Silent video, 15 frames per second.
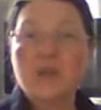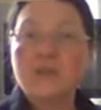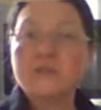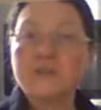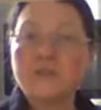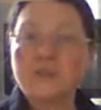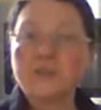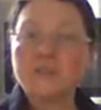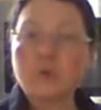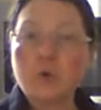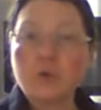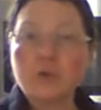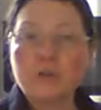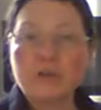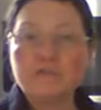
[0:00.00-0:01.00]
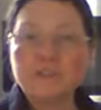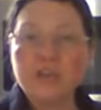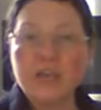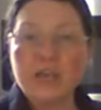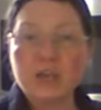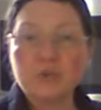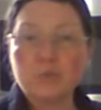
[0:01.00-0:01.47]
so that it's cool enough to
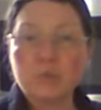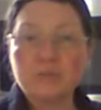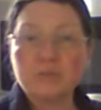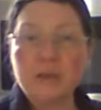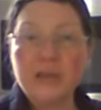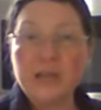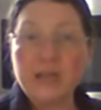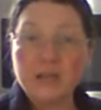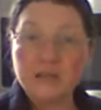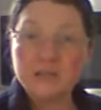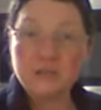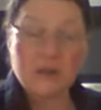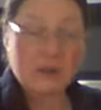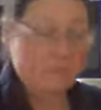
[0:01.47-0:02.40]
handle with my hands and then I